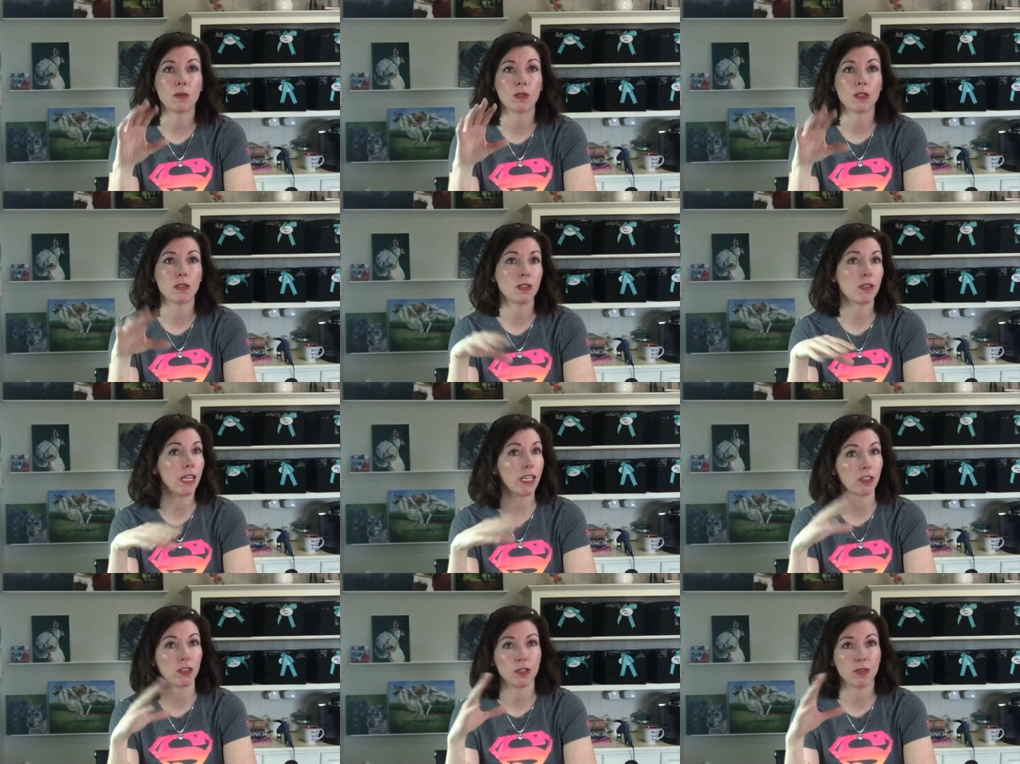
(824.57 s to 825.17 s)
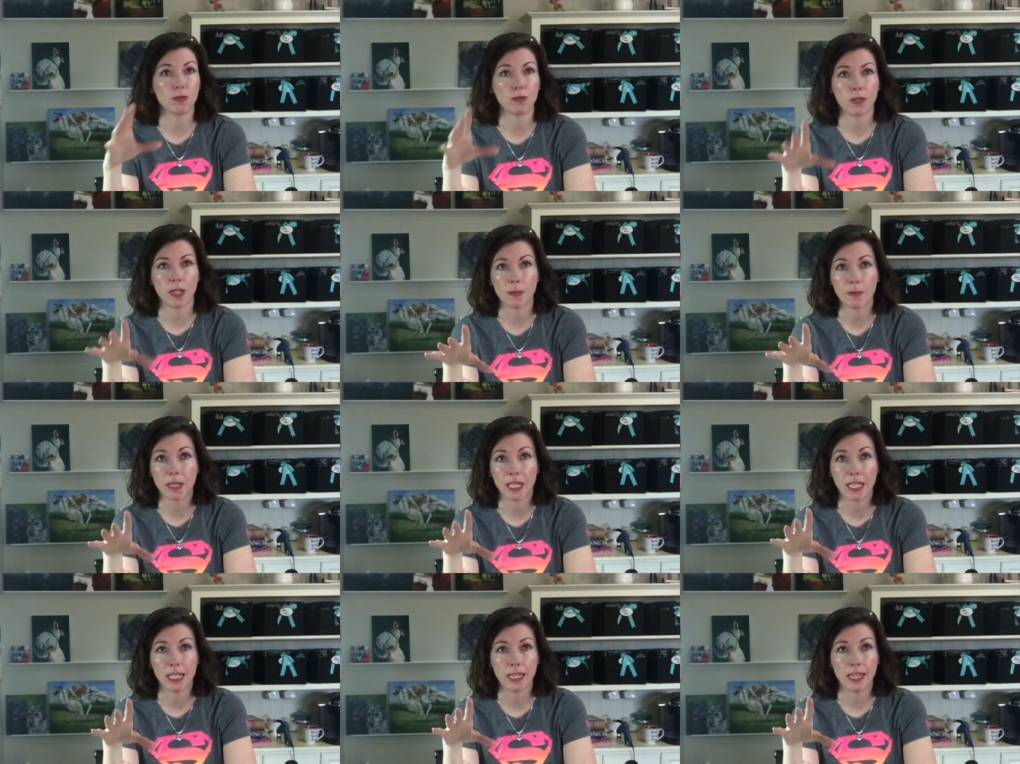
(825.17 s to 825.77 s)
We're actually
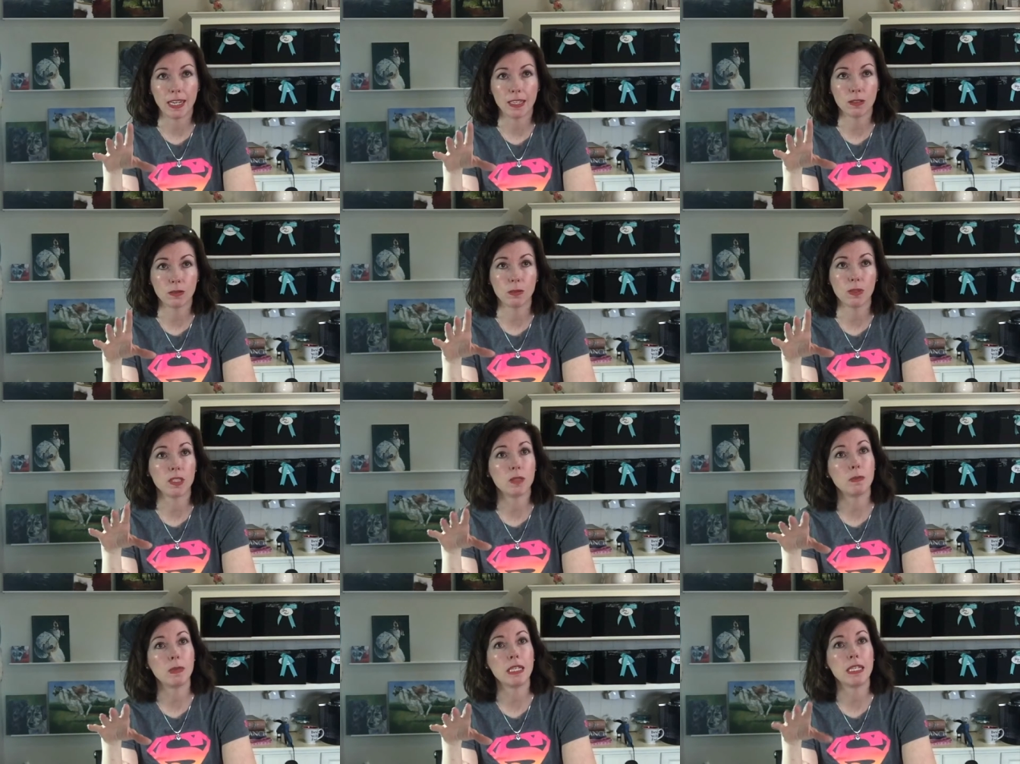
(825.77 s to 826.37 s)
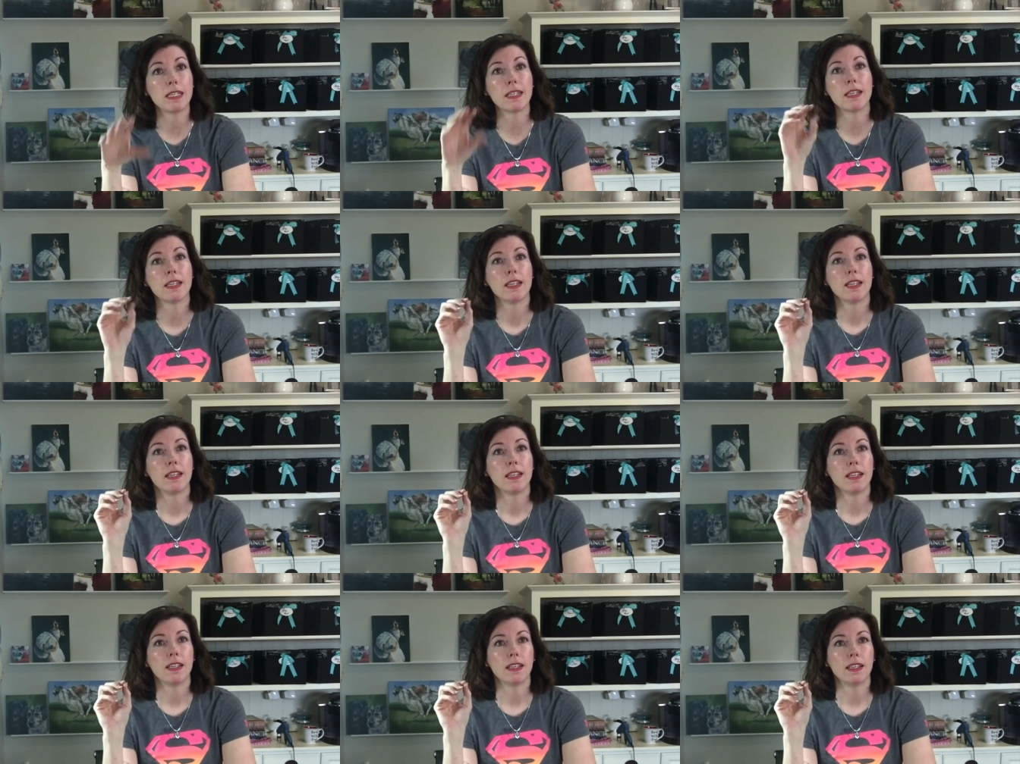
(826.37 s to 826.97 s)
framing it as we speak,
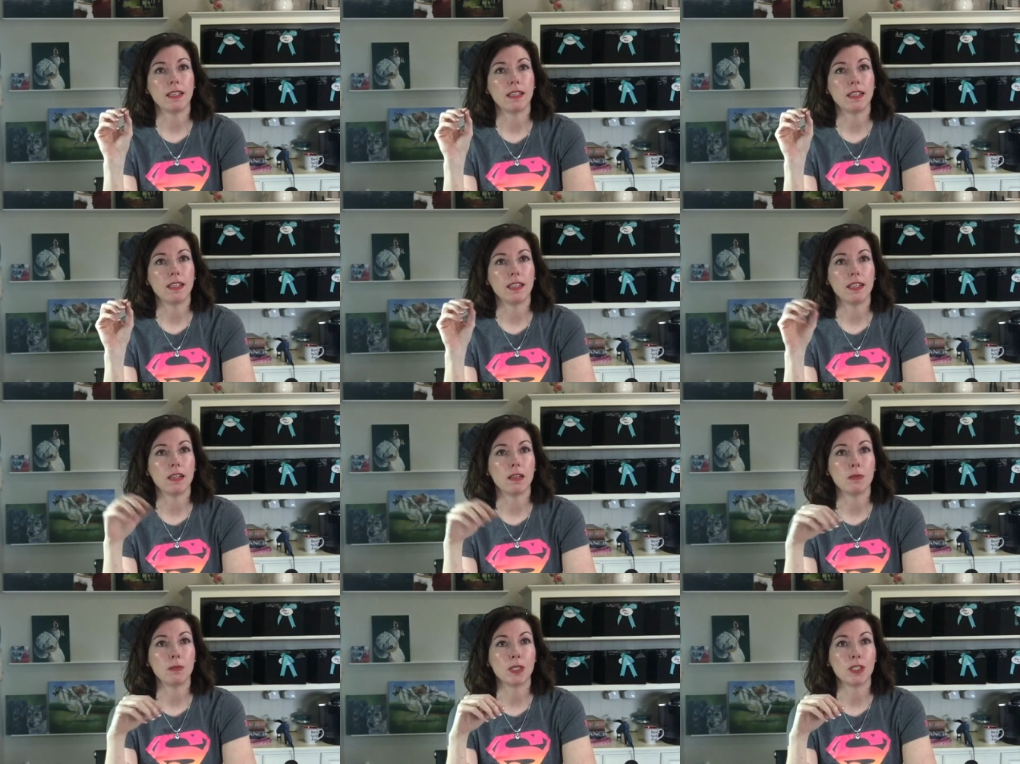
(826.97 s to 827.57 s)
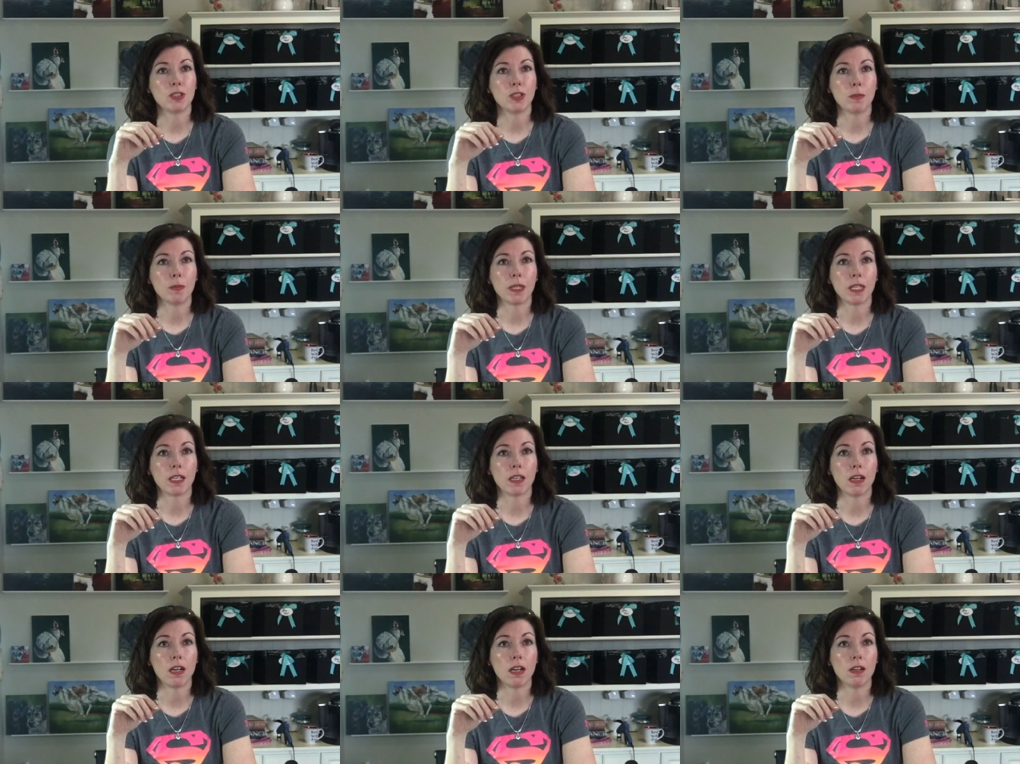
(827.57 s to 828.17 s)
and I'll be
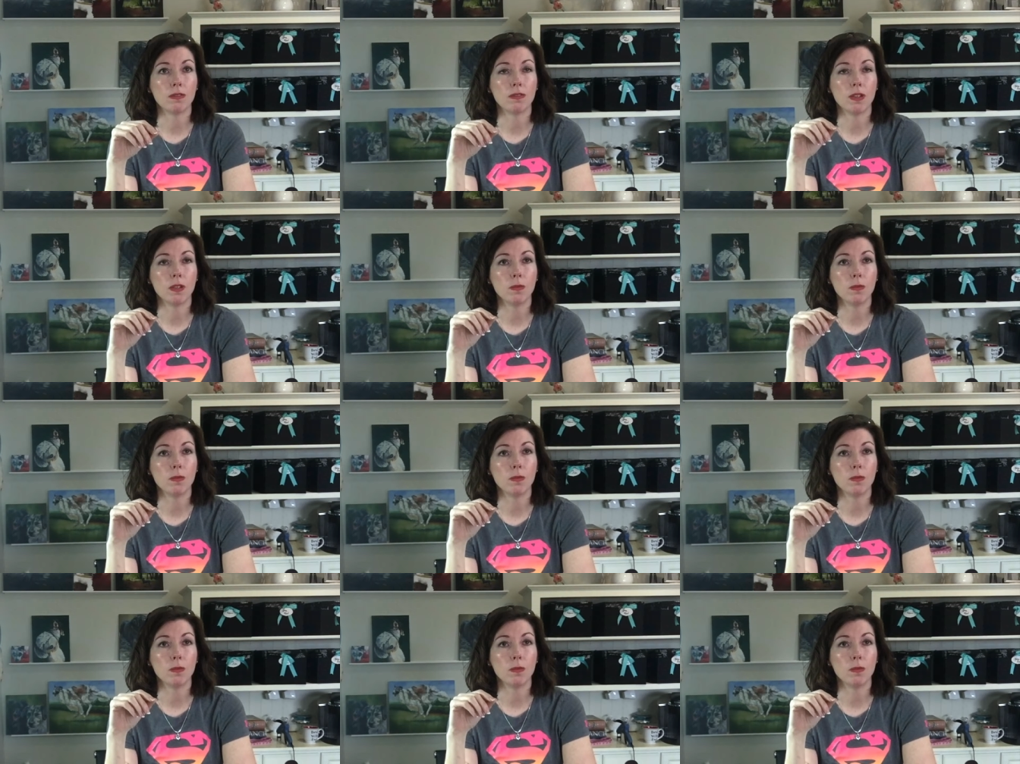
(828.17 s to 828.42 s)
shipping it off.